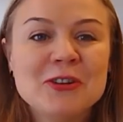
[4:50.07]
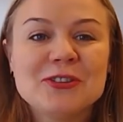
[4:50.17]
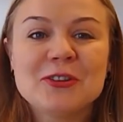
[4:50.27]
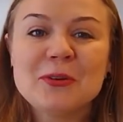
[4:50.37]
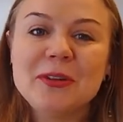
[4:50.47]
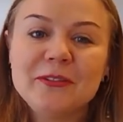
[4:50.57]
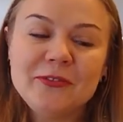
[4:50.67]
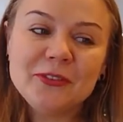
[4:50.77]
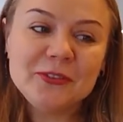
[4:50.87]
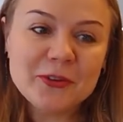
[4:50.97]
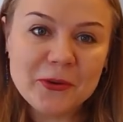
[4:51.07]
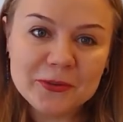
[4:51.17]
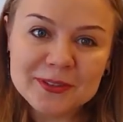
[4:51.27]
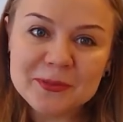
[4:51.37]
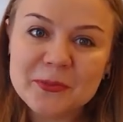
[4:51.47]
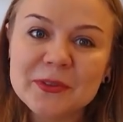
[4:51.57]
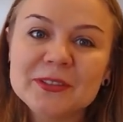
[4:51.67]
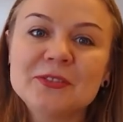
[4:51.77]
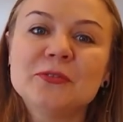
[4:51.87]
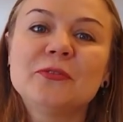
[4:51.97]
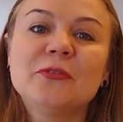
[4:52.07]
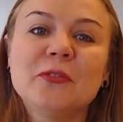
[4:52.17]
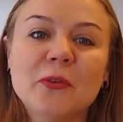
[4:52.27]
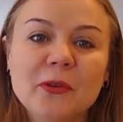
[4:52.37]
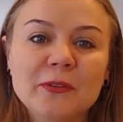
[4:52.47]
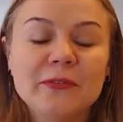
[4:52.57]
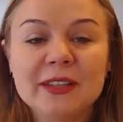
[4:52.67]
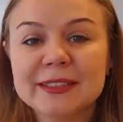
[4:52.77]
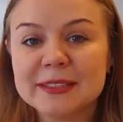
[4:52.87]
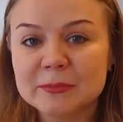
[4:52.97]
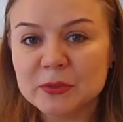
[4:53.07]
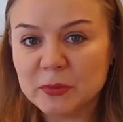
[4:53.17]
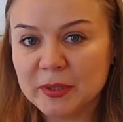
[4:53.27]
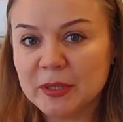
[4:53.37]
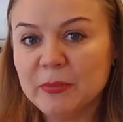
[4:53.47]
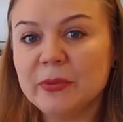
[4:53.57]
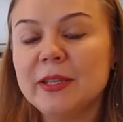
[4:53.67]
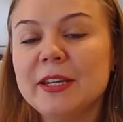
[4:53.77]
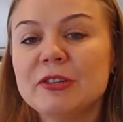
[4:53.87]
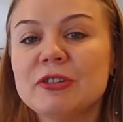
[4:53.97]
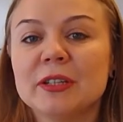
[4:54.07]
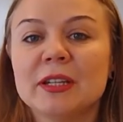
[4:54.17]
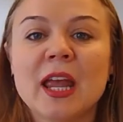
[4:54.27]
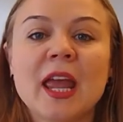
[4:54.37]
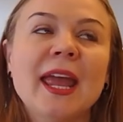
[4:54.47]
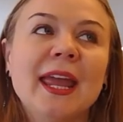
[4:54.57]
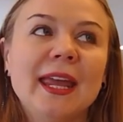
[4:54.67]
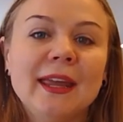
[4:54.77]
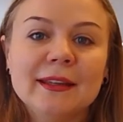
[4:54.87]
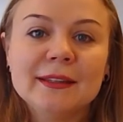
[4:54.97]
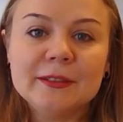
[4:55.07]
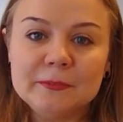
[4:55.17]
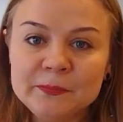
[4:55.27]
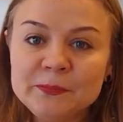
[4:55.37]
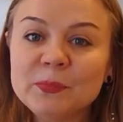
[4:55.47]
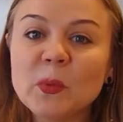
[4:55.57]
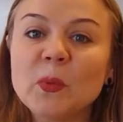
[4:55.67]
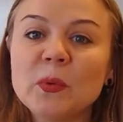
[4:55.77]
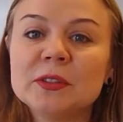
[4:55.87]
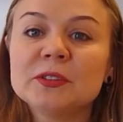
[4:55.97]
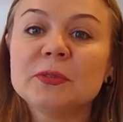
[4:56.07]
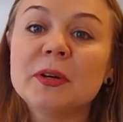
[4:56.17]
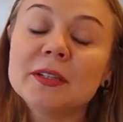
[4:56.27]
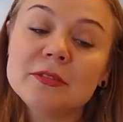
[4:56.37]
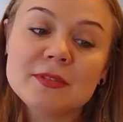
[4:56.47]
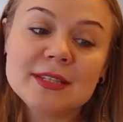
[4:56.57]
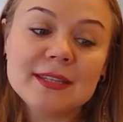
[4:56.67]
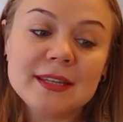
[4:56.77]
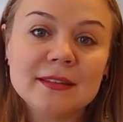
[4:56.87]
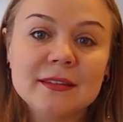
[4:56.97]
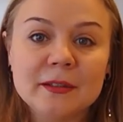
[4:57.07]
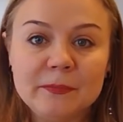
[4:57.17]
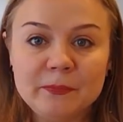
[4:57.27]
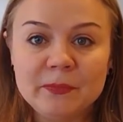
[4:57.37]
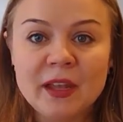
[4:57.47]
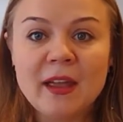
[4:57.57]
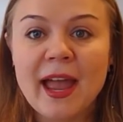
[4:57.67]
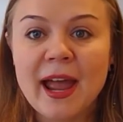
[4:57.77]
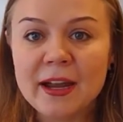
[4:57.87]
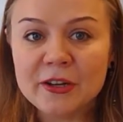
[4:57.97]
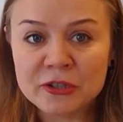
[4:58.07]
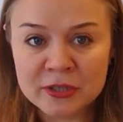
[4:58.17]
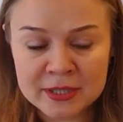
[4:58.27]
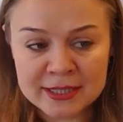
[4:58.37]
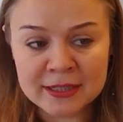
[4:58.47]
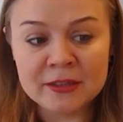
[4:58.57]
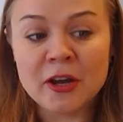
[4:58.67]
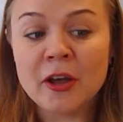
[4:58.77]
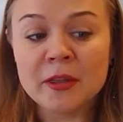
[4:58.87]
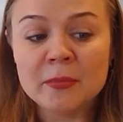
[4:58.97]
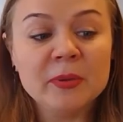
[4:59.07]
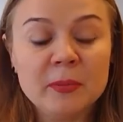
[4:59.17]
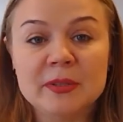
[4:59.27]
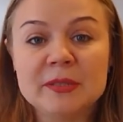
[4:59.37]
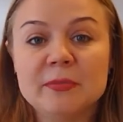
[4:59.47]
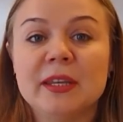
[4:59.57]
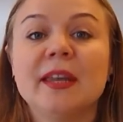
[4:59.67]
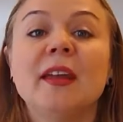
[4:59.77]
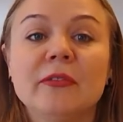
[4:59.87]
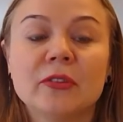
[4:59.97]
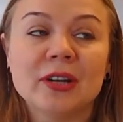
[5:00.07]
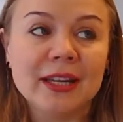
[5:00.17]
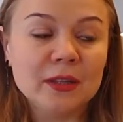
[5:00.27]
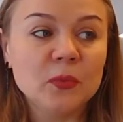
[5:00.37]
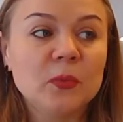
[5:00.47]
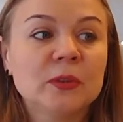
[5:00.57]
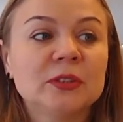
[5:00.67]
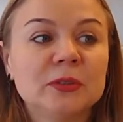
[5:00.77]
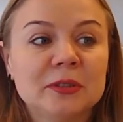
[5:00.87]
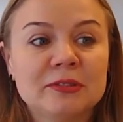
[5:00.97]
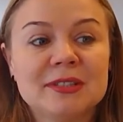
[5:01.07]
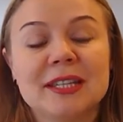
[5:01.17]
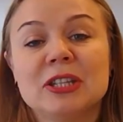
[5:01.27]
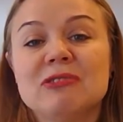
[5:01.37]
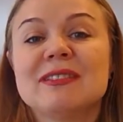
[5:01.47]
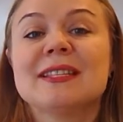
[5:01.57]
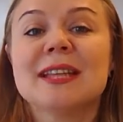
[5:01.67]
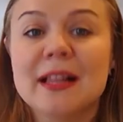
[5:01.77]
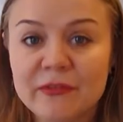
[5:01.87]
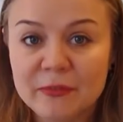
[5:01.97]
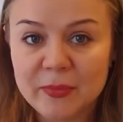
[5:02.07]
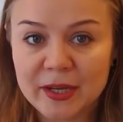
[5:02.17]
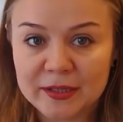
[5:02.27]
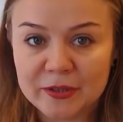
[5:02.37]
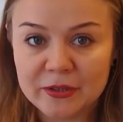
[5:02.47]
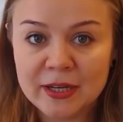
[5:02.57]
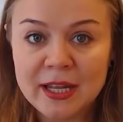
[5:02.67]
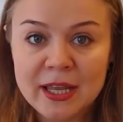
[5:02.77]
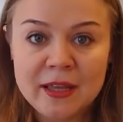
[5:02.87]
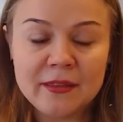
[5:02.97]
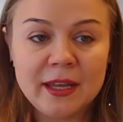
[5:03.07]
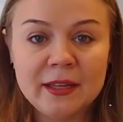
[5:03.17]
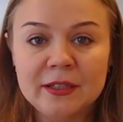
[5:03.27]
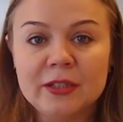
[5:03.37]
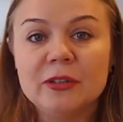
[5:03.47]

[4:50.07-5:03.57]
So if you don't want to fall victim to manipulation and want to understand the actions and other people's behavior and want to understand yourself better, then